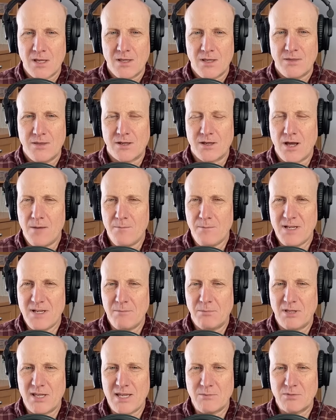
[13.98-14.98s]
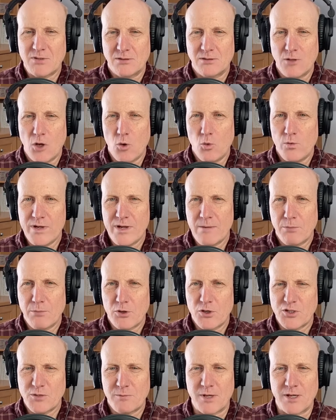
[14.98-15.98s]
The company blames low
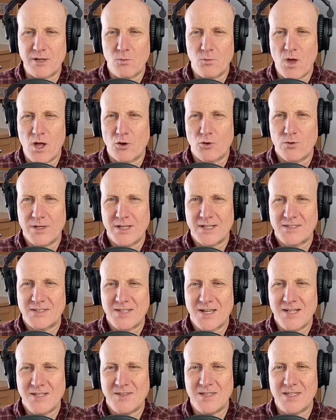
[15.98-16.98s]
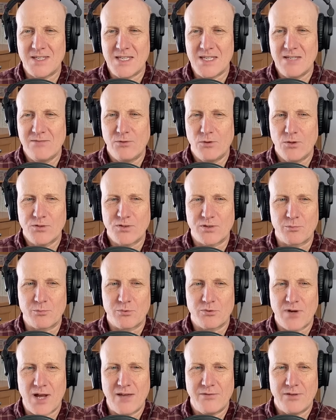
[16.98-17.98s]
reimbursement, while critics cite the evils of
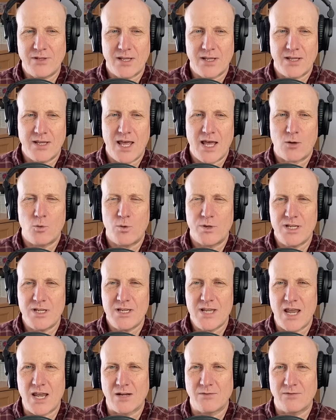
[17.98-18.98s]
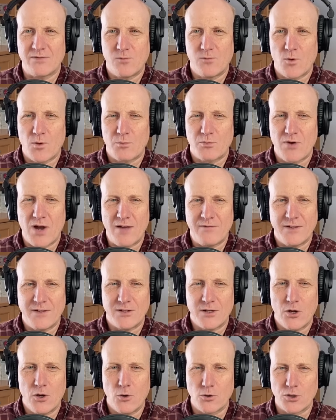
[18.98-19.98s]
private equity and for profit
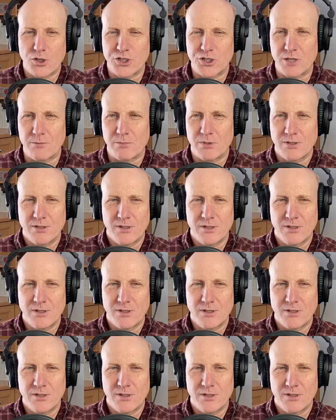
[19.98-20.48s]
ownership.